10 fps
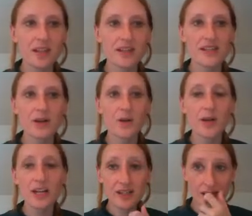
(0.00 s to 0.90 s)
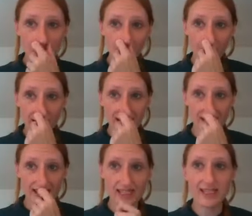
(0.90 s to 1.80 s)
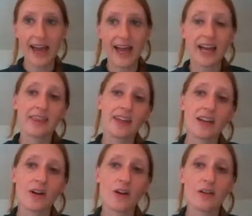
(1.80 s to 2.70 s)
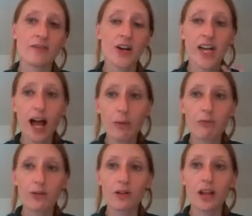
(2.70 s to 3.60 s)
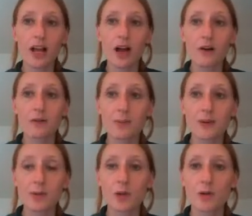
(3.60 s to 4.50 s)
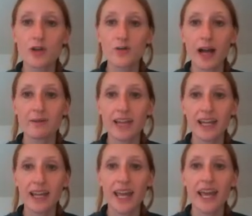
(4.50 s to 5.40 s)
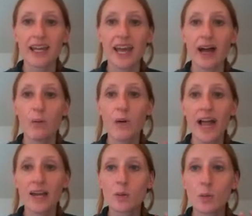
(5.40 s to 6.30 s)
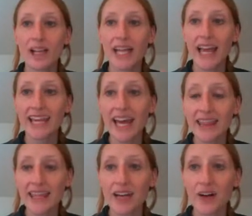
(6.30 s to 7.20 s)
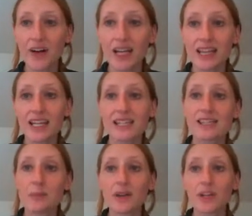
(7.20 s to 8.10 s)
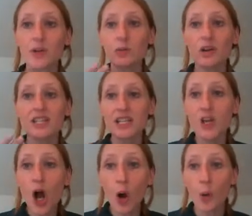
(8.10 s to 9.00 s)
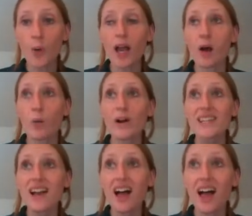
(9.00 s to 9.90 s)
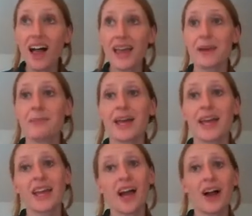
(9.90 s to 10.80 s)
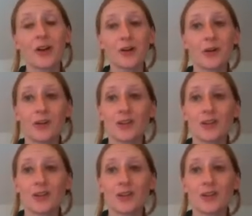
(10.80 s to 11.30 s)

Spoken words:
So here's some phrases that I think are very helpful for people who are traveling. Yeah, when will I get there? This is something you want to know. What time are you going